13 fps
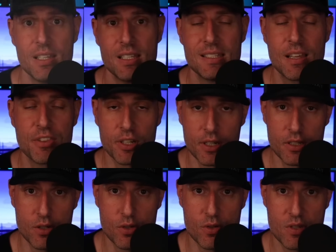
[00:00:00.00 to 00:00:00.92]
Now, the good
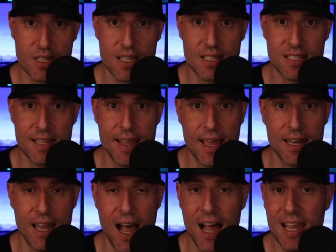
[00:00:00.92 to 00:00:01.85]
news is that
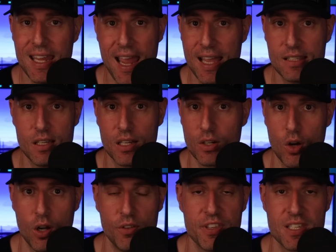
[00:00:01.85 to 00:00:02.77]
I had done
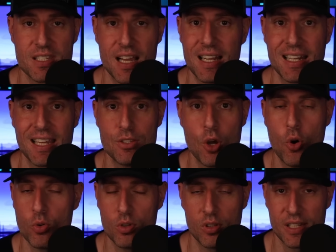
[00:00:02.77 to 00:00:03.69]
all of this on a
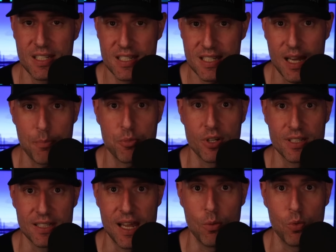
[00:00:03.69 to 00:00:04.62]
totally separate
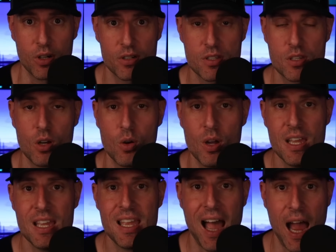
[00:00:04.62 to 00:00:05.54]
network. So,
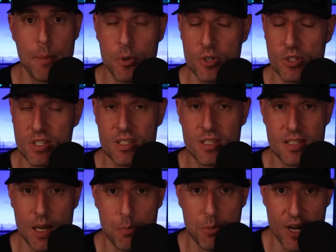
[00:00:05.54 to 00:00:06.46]
I purchased a
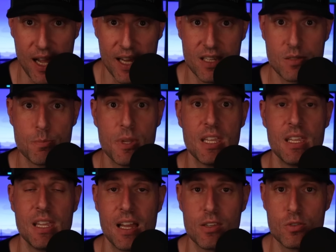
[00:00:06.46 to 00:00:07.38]
separate
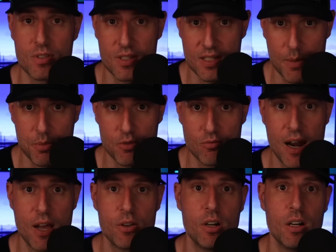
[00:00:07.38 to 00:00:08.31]
ISP, I used a separate
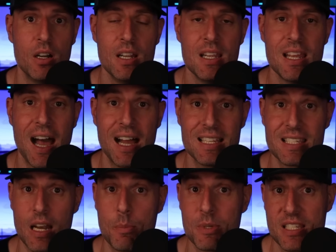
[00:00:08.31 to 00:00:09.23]
router, I
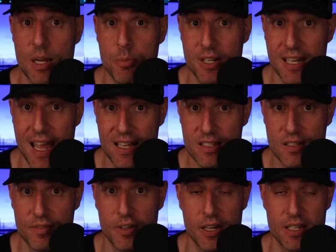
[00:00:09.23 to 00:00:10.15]
set up a separate NAS
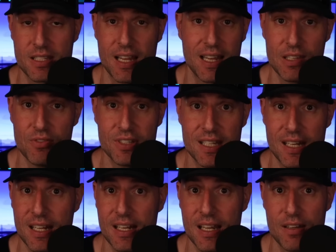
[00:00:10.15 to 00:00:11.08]
device, I even did
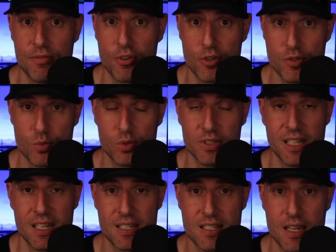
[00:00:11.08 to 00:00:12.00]
it in virtual
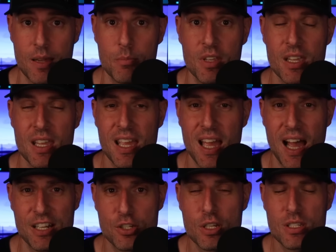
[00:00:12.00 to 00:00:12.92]
DSM.
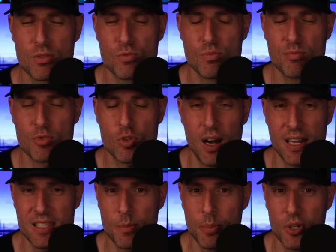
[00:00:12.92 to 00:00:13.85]
I just
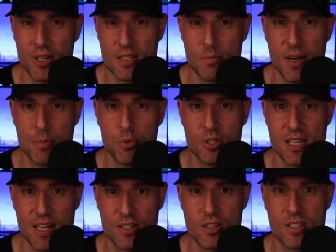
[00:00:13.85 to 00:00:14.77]
tried to put as many
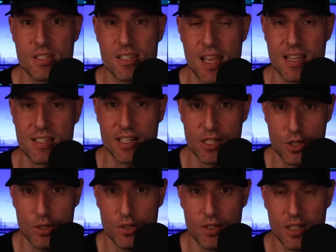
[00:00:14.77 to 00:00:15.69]
protections as I
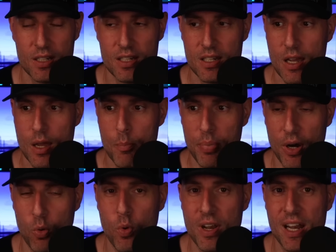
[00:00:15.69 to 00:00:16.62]
could.
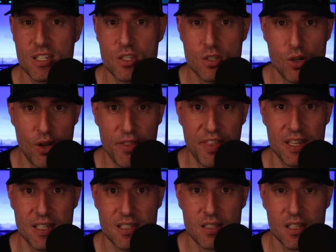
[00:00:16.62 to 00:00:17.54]
But when I saw
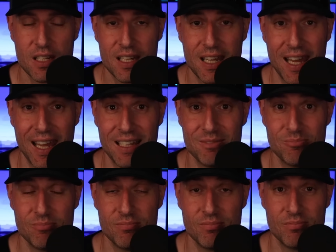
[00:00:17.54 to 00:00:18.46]
this, it
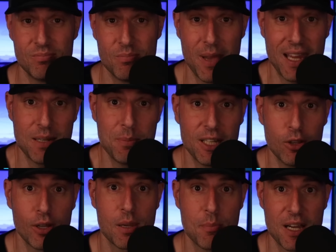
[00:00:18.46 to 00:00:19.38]
made me
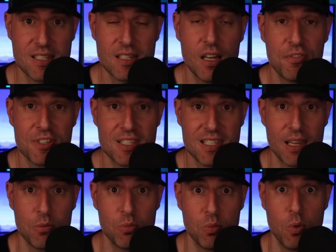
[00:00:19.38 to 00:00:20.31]
look at myself and
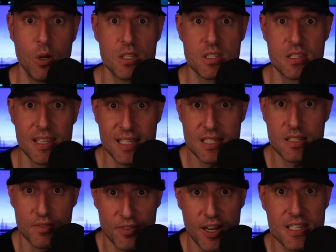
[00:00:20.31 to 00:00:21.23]
say, was this
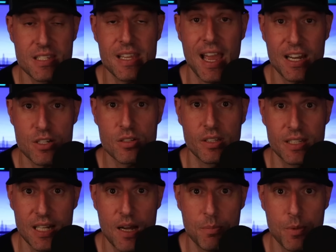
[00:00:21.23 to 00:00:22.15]
device actually
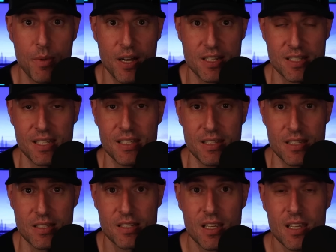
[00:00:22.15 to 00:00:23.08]
compromised in
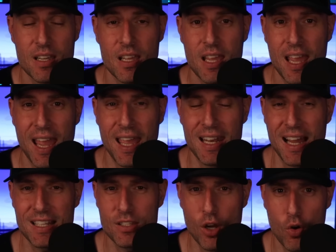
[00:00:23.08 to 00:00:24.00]
this? And
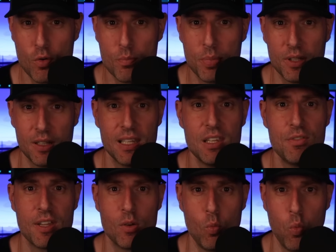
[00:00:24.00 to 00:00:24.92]
I don't believe
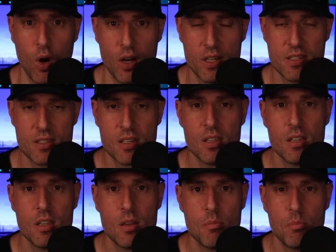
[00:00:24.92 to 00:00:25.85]
it was,
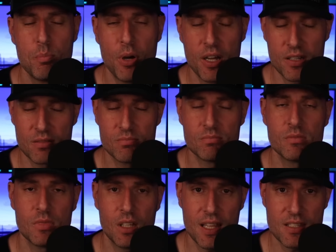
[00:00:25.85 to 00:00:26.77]
but
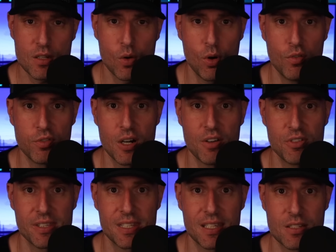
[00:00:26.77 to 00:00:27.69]
let's go over
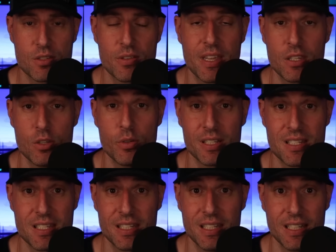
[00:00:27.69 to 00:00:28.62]
everything so that you could
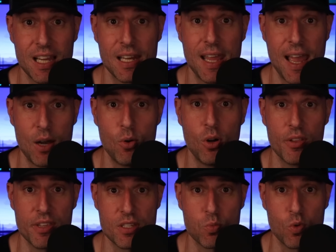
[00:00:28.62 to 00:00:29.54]
see kind of how all this